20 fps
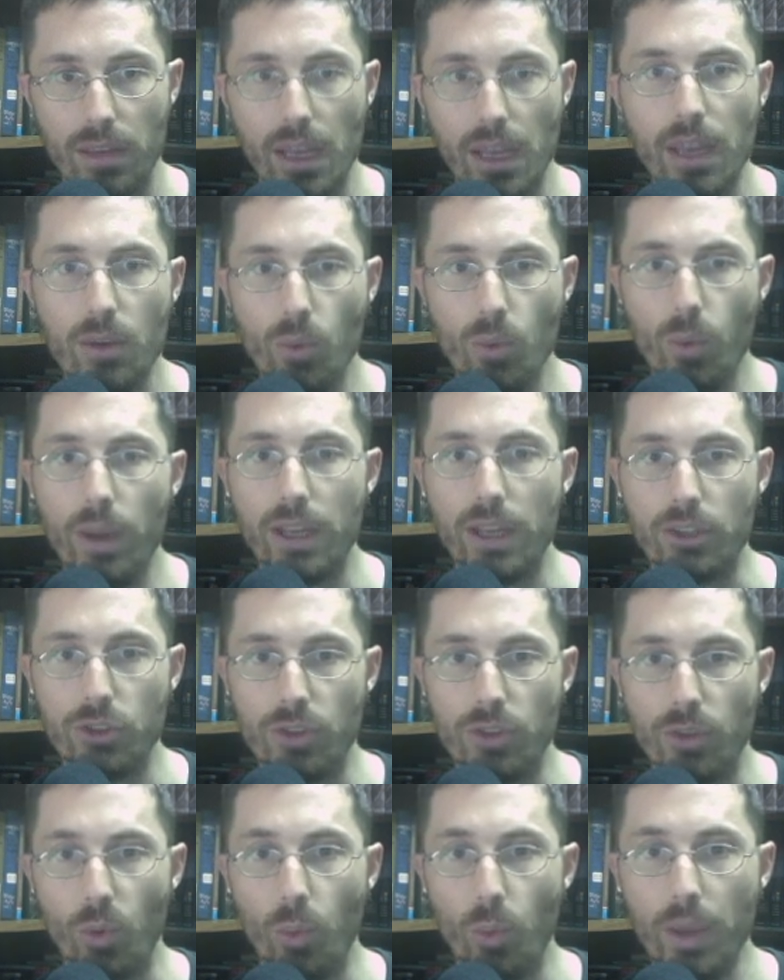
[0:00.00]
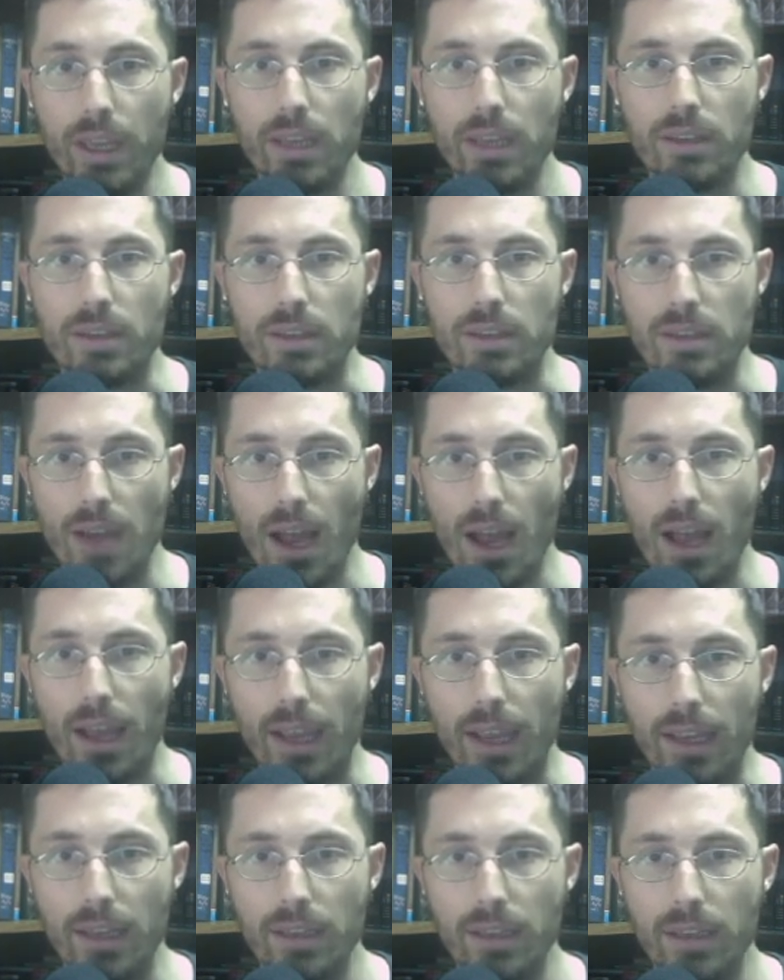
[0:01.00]
in which the wicked
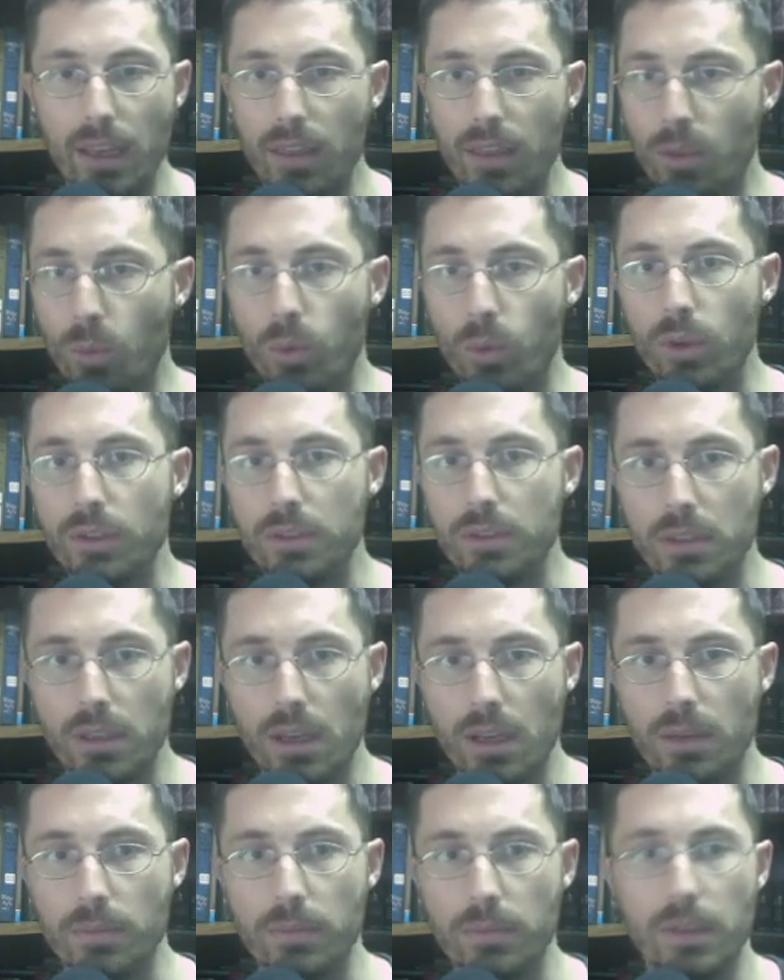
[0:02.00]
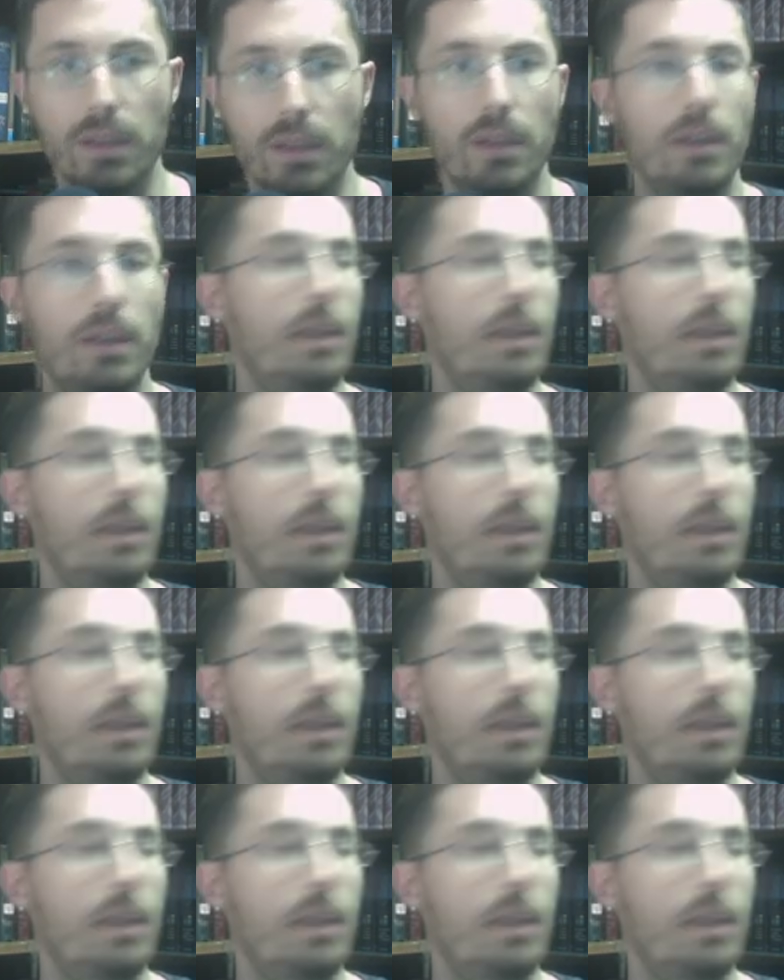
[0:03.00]
die in the world to come."